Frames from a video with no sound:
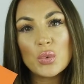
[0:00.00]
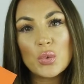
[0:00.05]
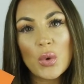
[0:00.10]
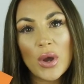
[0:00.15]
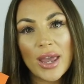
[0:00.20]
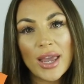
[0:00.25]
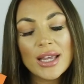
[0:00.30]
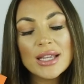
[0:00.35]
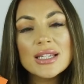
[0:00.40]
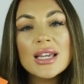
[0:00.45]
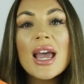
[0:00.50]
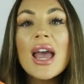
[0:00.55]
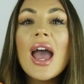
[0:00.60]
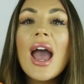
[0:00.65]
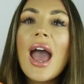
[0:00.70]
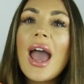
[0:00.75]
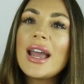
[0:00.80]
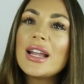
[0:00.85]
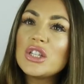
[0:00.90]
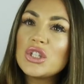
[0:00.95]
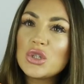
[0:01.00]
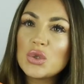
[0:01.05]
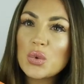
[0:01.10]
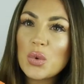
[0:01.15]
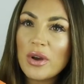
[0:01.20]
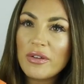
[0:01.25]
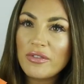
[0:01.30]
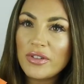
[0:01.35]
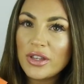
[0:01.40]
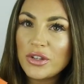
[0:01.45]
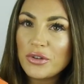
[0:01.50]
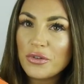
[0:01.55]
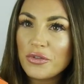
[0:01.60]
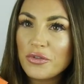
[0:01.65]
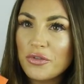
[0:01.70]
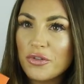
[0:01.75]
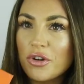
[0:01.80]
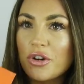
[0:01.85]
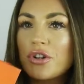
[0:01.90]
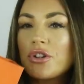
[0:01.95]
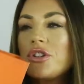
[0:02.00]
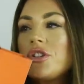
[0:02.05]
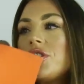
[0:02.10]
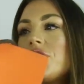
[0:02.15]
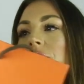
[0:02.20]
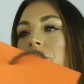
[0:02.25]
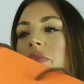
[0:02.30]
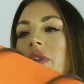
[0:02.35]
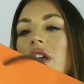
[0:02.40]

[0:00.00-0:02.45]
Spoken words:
wait and do a video first.